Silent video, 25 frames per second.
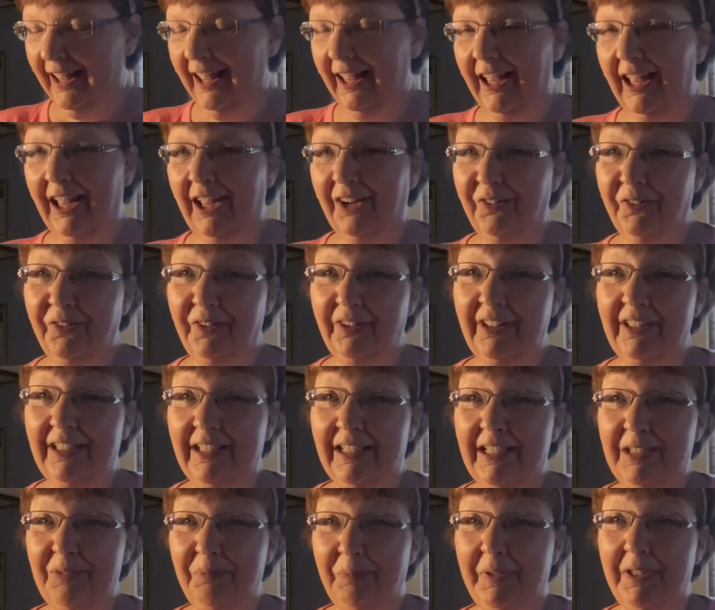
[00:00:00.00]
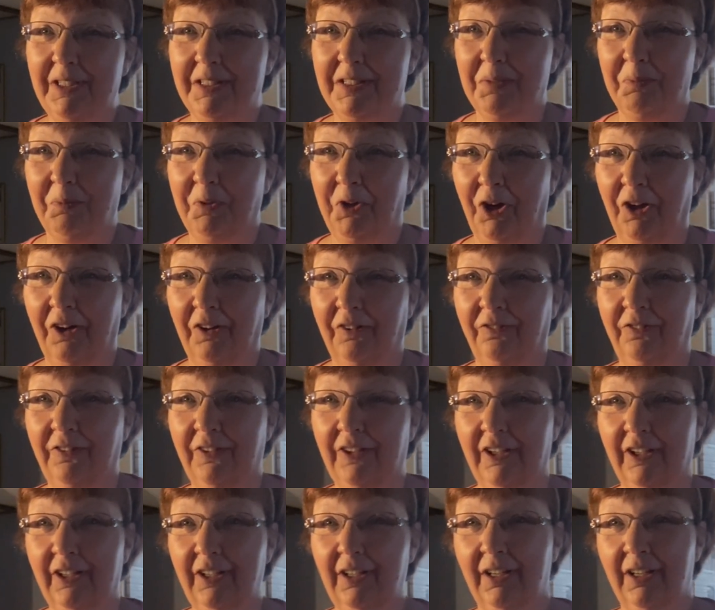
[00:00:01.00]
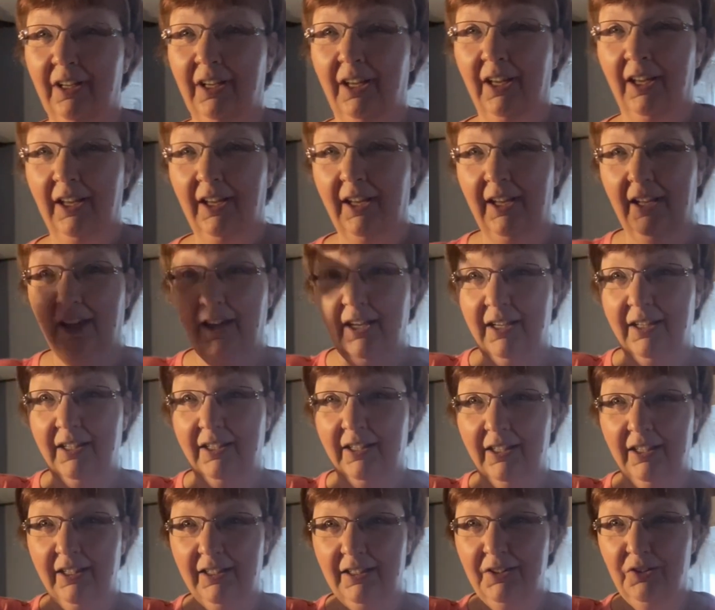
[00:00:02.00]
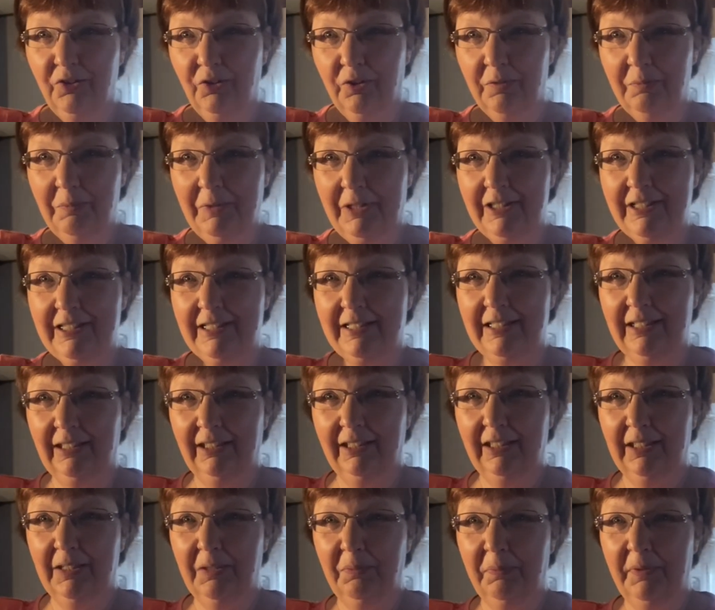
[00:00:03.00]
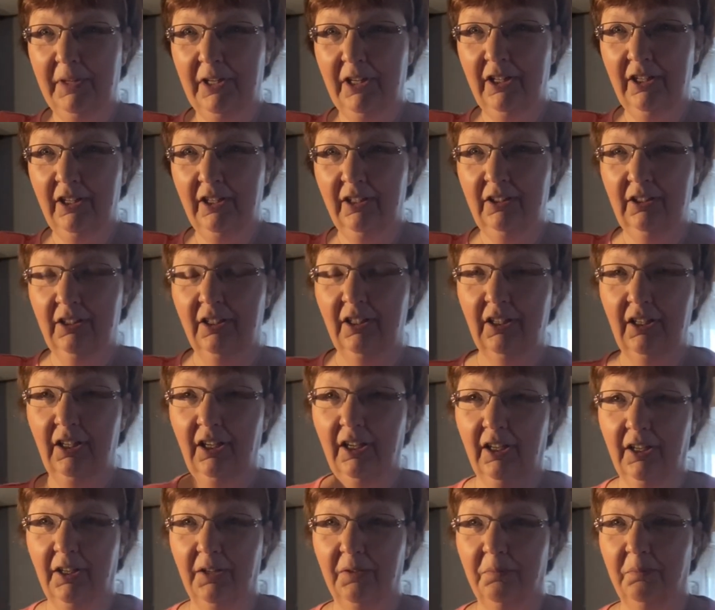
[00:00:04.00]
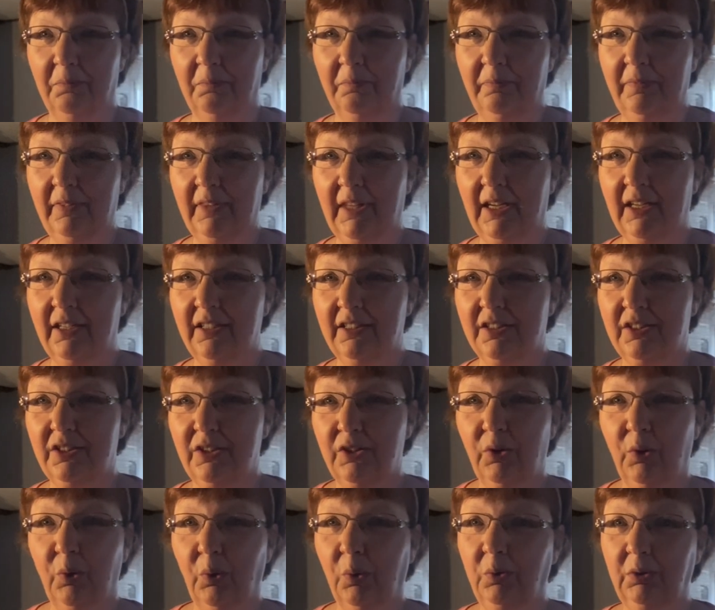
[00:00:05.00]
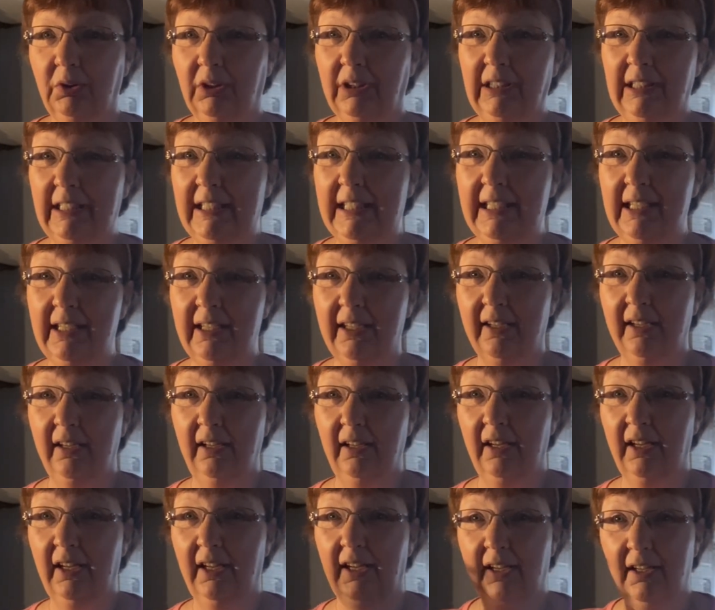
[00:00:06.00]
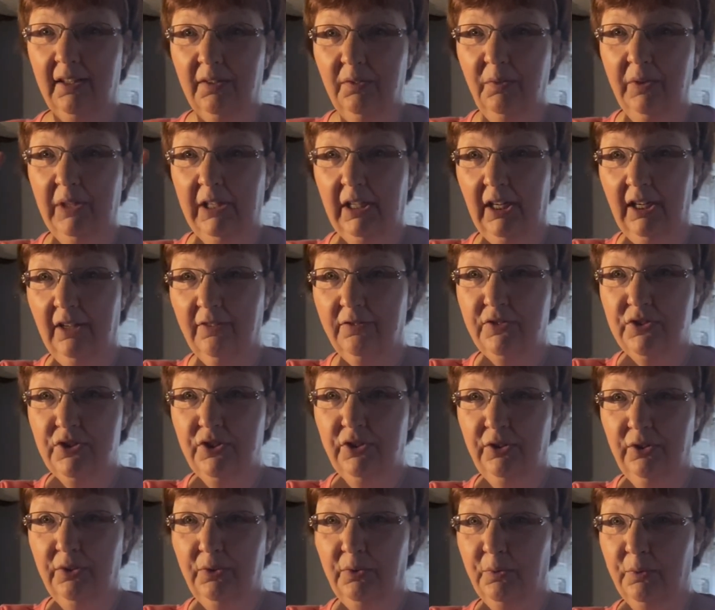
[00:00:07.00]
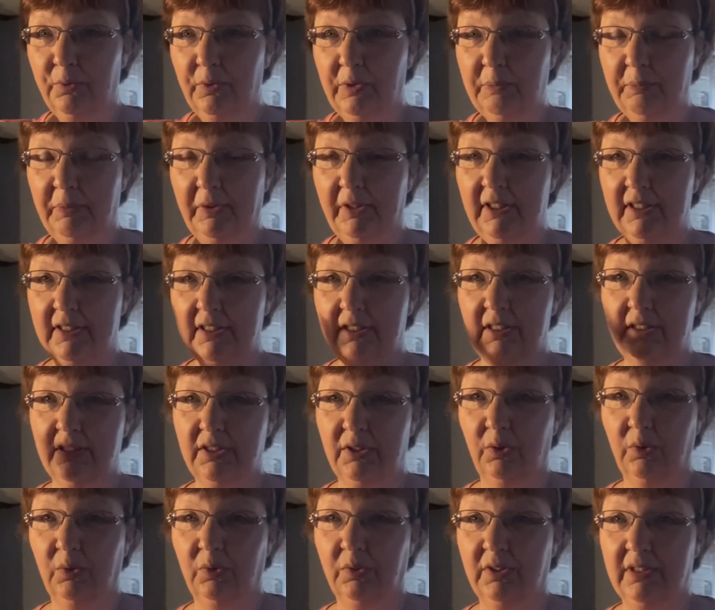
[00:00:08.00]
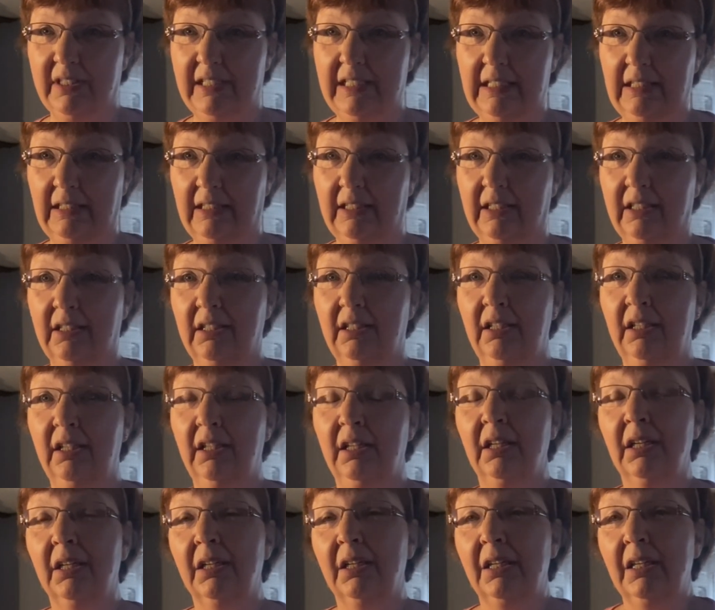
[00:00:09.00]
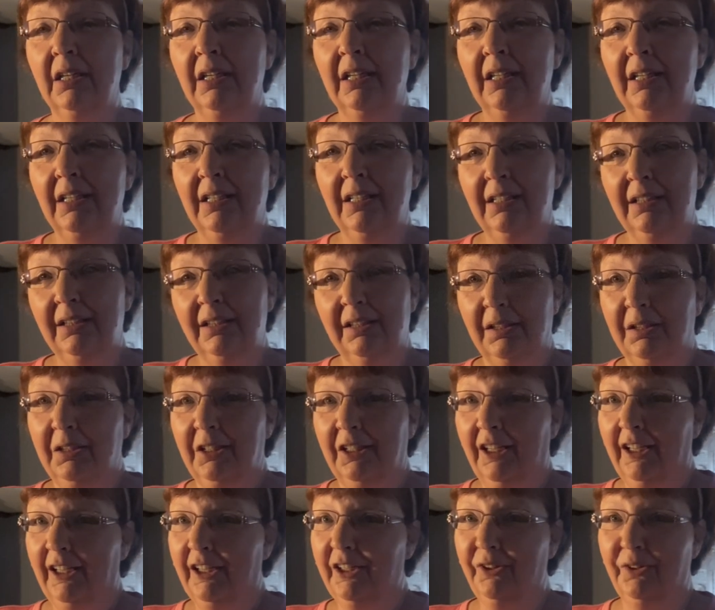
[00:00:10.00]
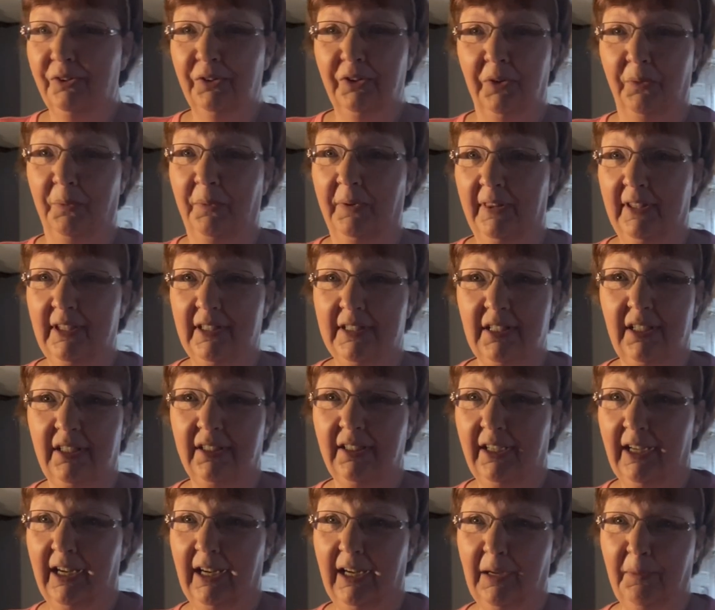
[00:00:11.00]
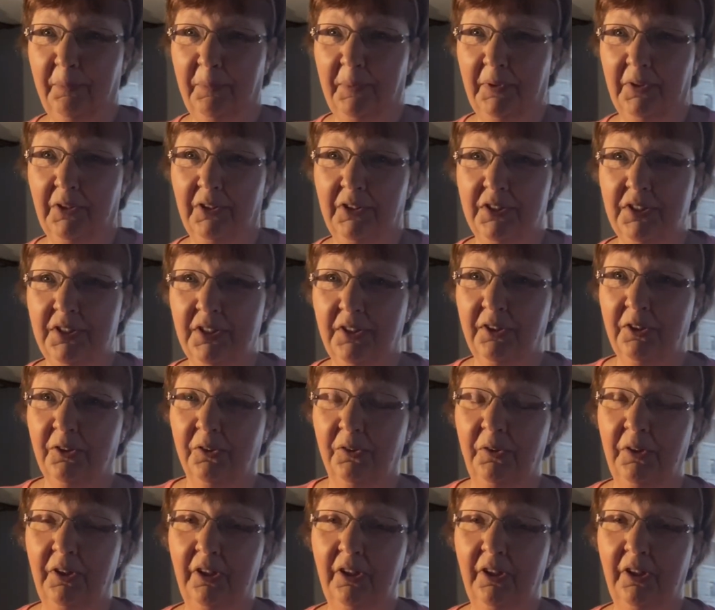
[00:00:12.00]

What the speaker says: I really need me some coffee. And ignore my ceiling up there. That is an old leak and we have to replace this whole ceiling. I don't know when that's gonna happen, so